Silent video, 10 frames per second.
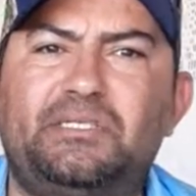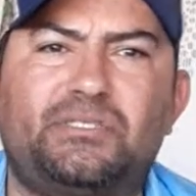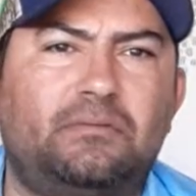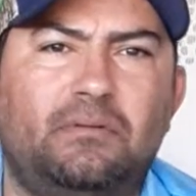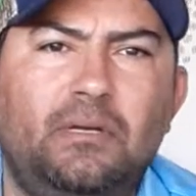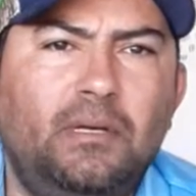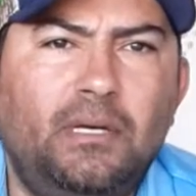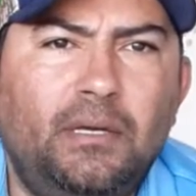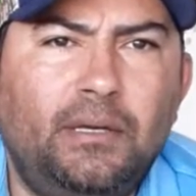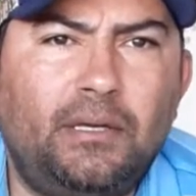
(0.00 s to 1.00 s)
and
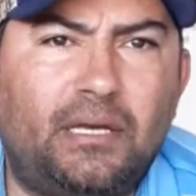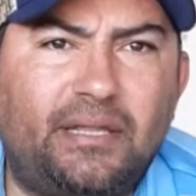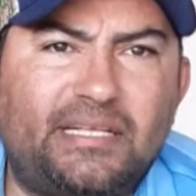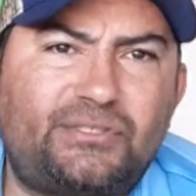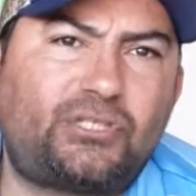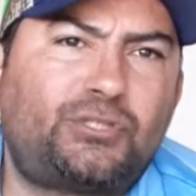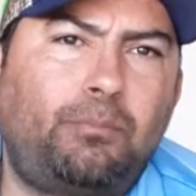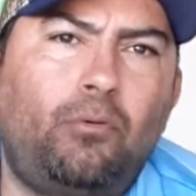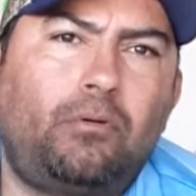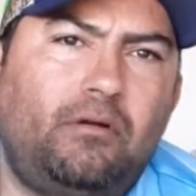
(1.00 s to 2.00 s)
that's the
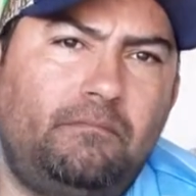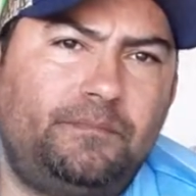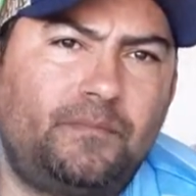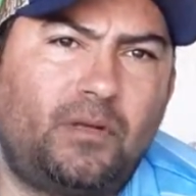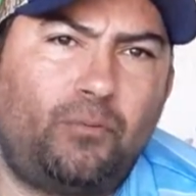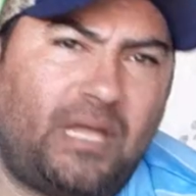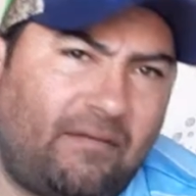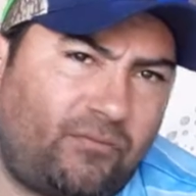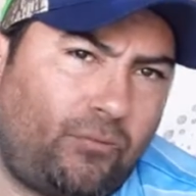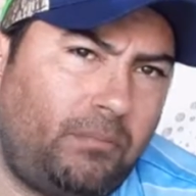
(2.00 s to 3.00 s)
sport. And we
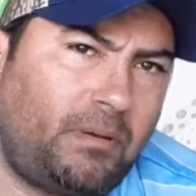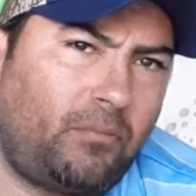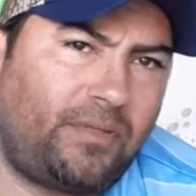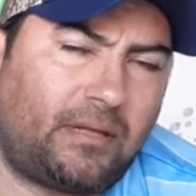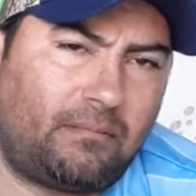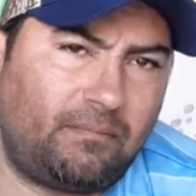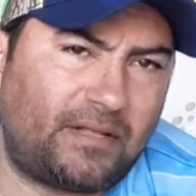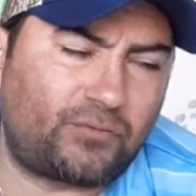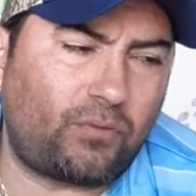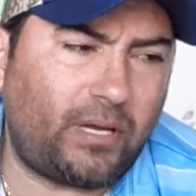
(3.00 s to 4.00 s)
have to remember that.
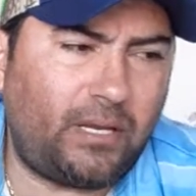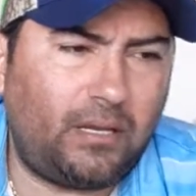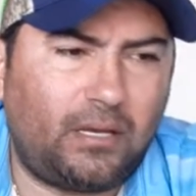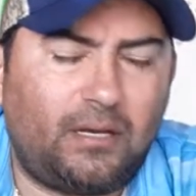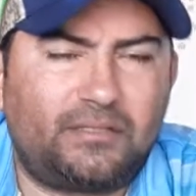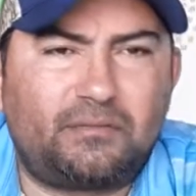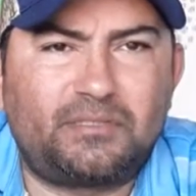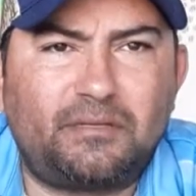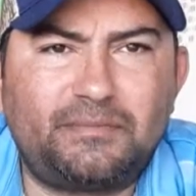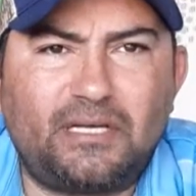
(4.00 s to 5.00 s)
That's why
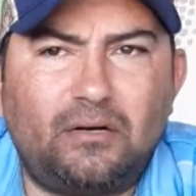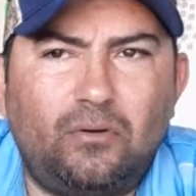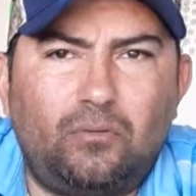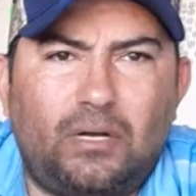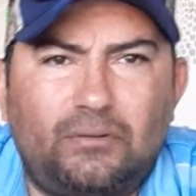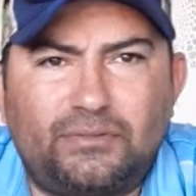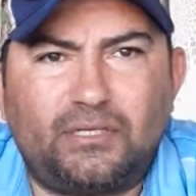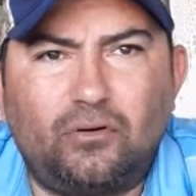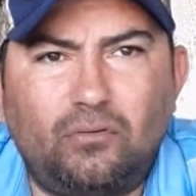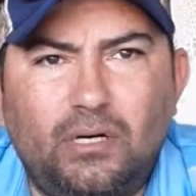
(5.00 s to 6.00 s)
sometimes I'll
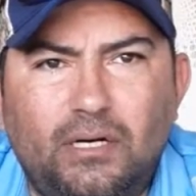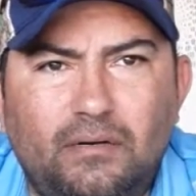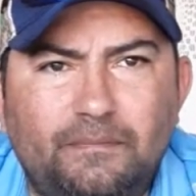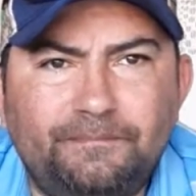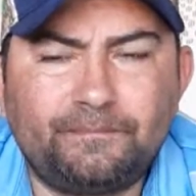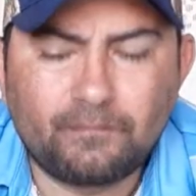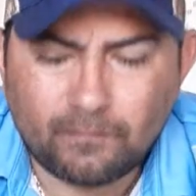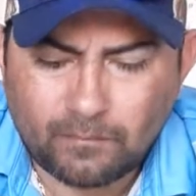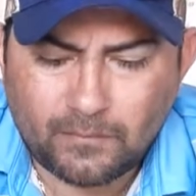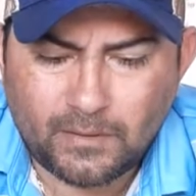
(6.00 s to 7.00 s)
tell
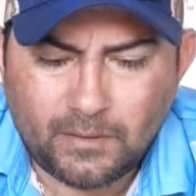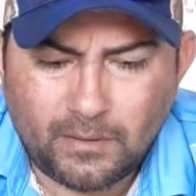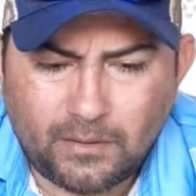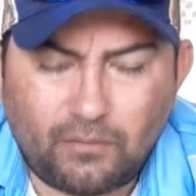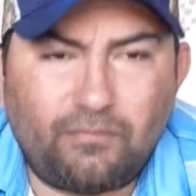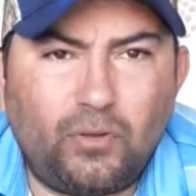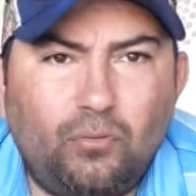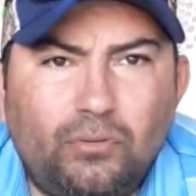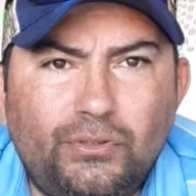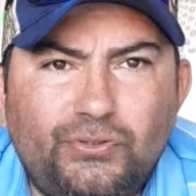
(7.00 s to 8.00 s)
the
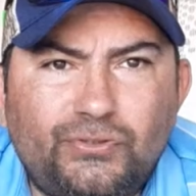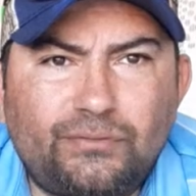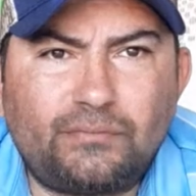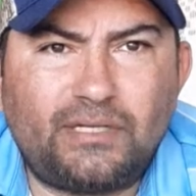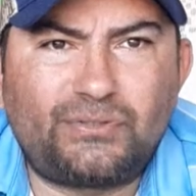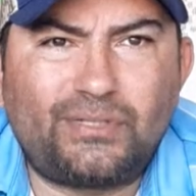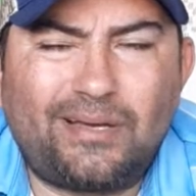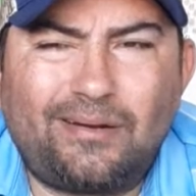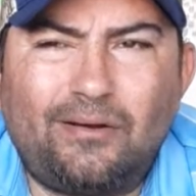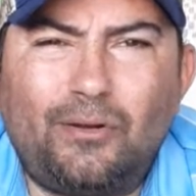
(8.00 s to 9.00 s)
viewers, it's
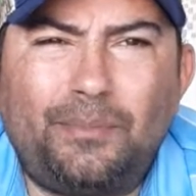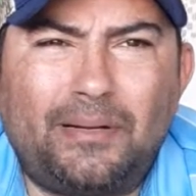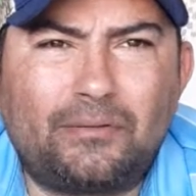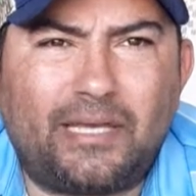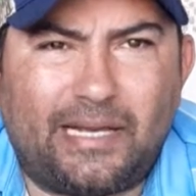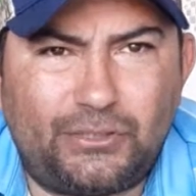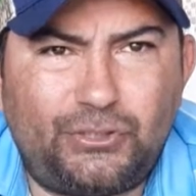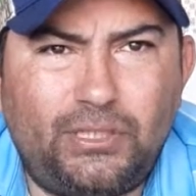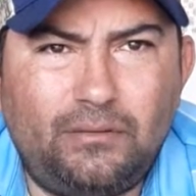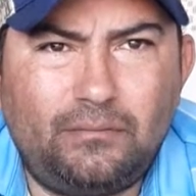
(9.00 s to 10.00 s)
not all about
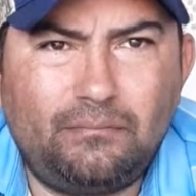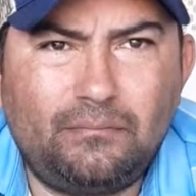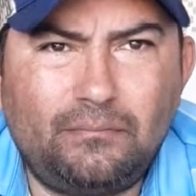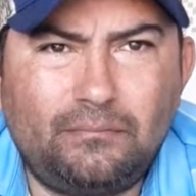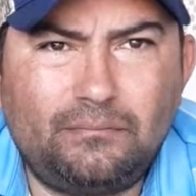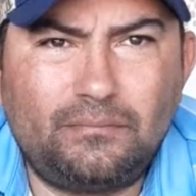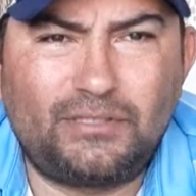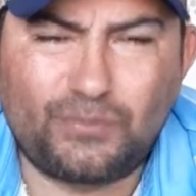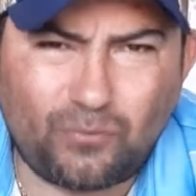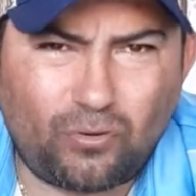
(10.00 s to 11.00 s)
catching.
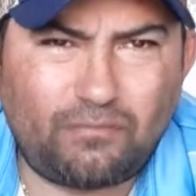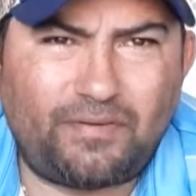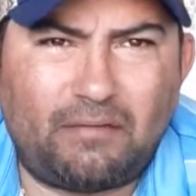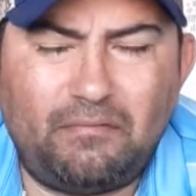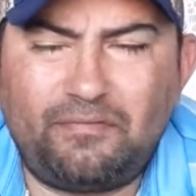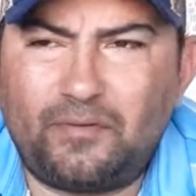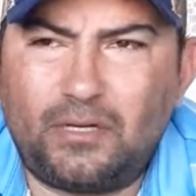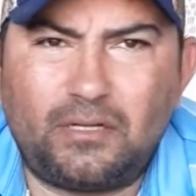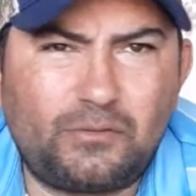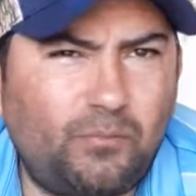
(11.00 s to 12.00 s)
It's more of having
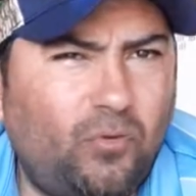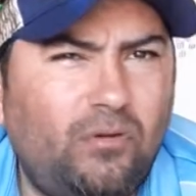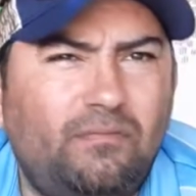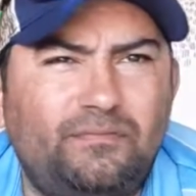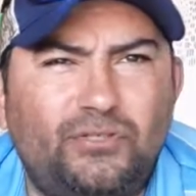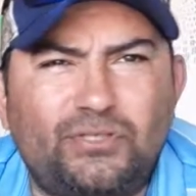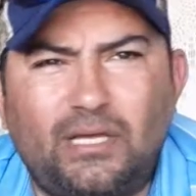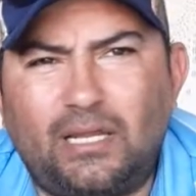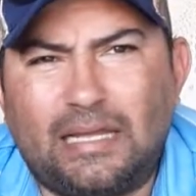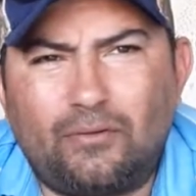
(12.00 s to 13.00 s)
fun. It's more of just
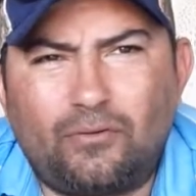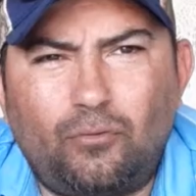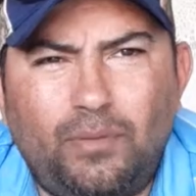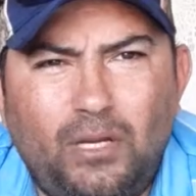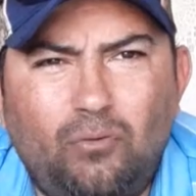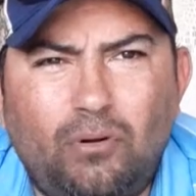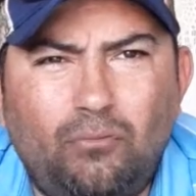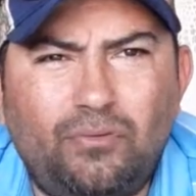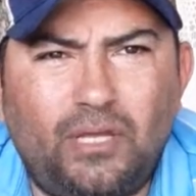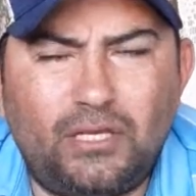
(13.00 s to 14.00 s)
getting out there, being one
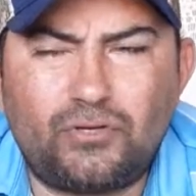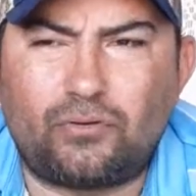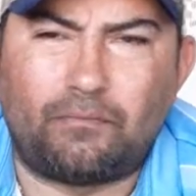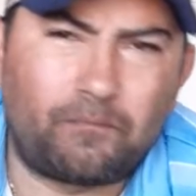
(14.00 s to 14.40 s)
with nature.